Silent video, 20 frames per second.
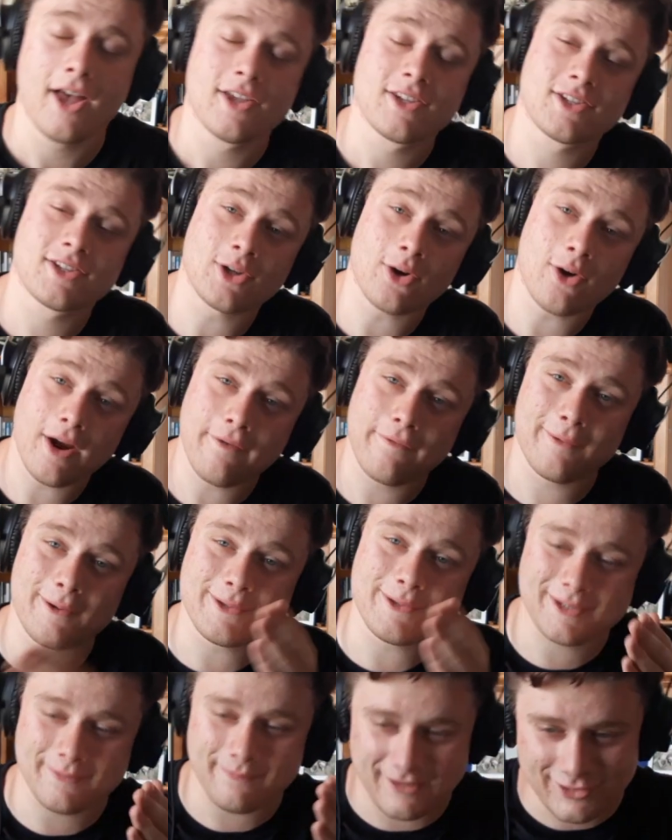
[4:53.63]
Sorry, I
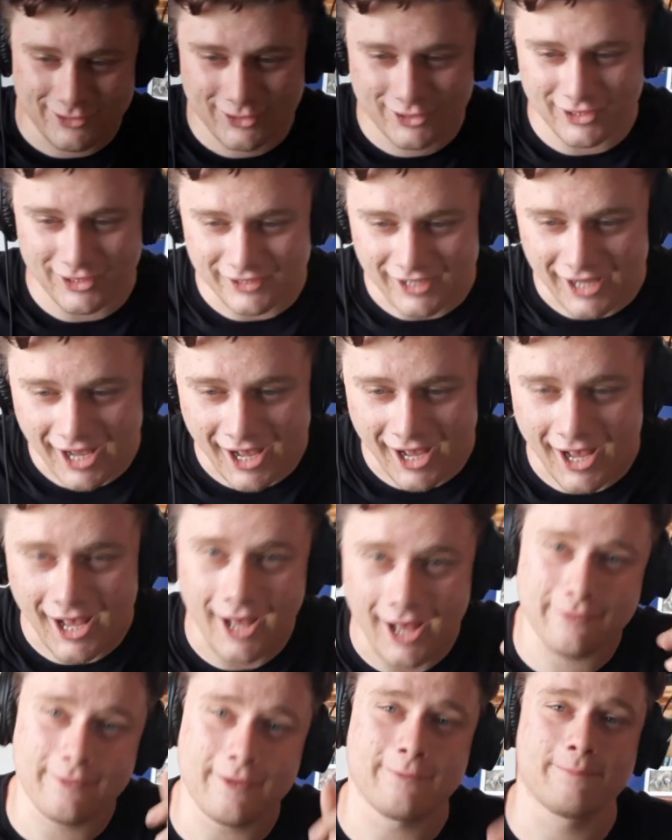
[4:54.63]
forgot to mention
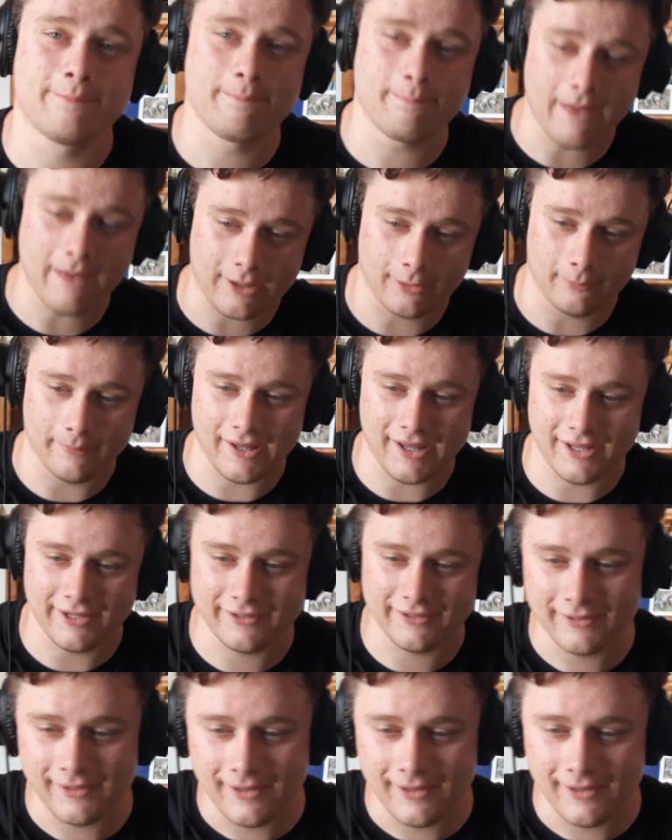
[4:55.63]
half-elf battle bard.